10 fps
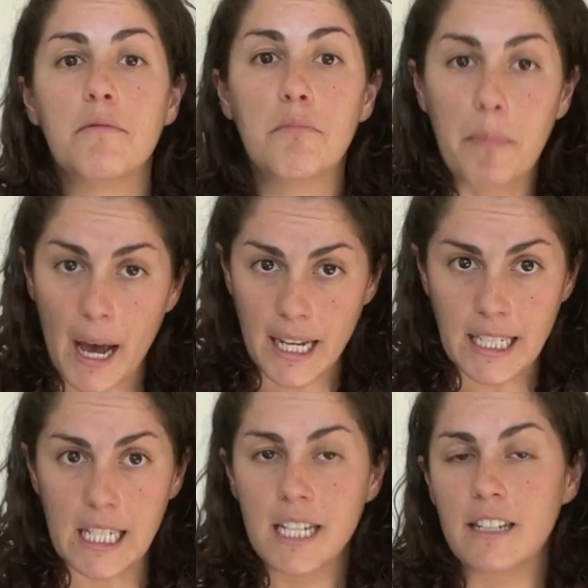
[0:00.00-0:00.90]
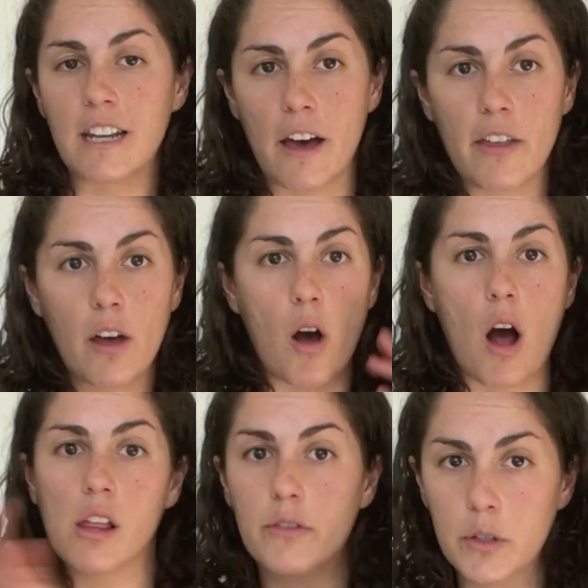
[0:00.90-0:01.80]
But now that
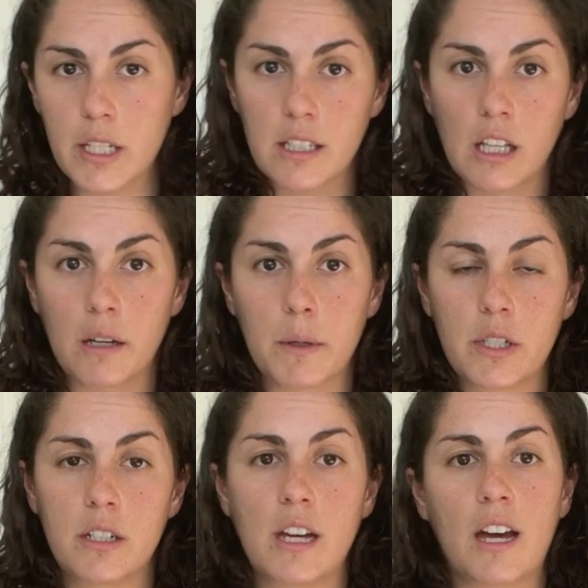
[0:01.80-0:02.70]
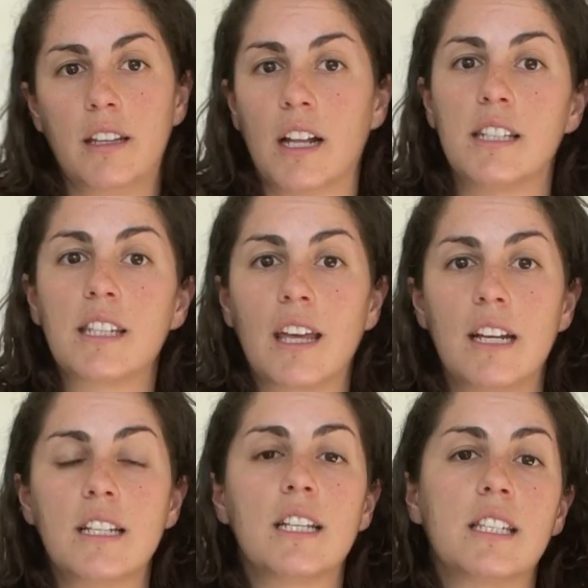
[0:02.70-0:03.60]
all of those disclaimers are done, let's get
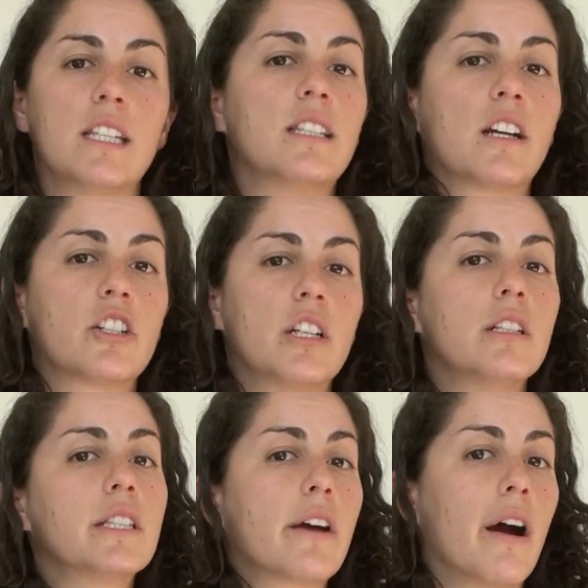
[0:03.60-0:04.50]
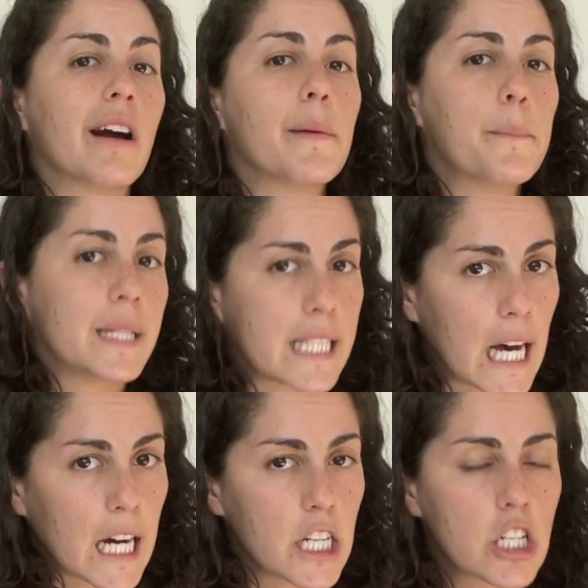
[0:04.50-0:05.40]
into C-section scar
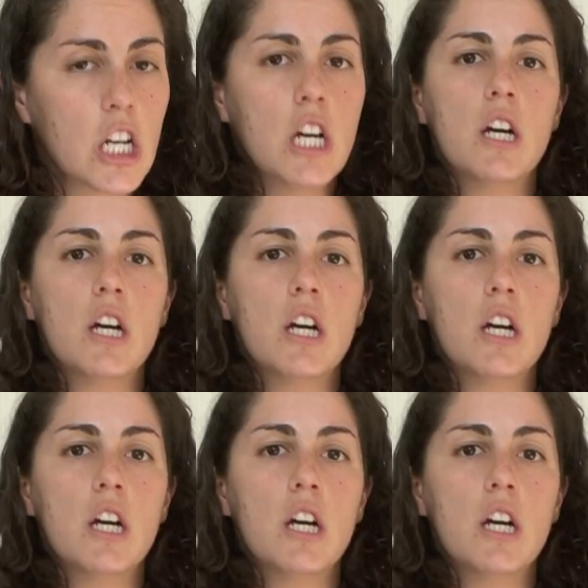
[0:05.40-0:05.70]
massage.